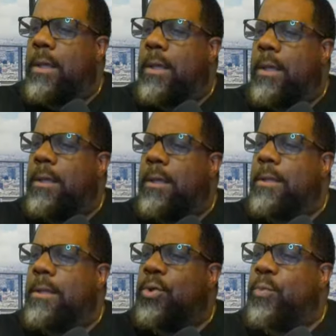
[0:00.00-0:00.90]

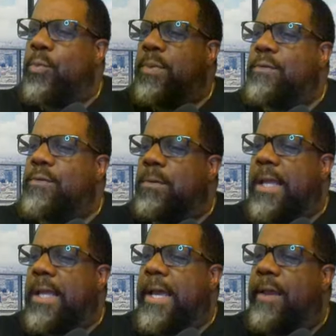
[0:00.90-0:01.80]
Uh, new perpetual
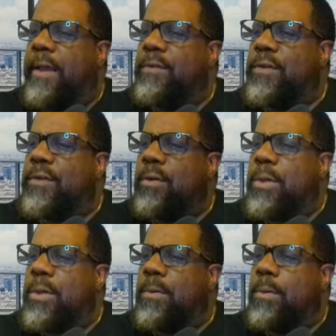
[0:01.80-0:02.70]
lives.
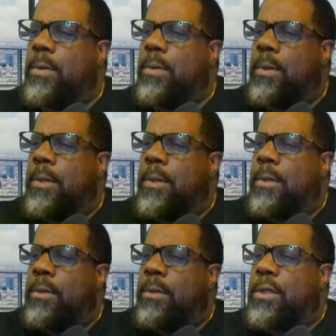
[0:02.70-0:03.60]
Turbo.
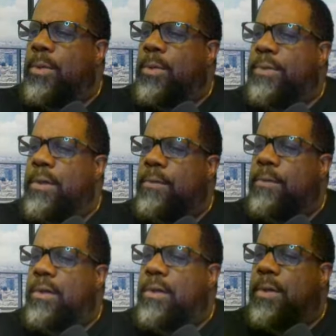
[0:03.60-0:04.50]
Turbo Toad
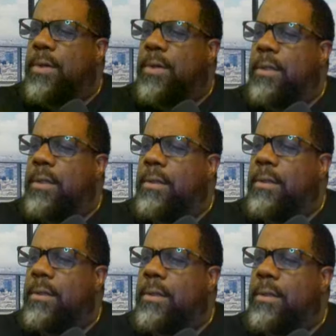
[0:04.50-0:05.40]
Token.
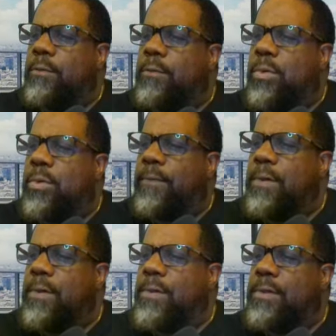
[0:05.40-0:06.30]
Explore
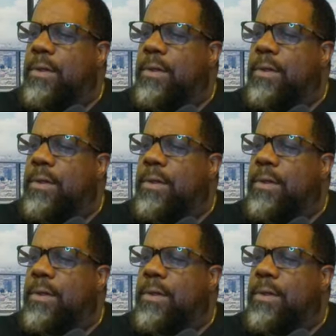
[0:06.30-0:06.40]
futures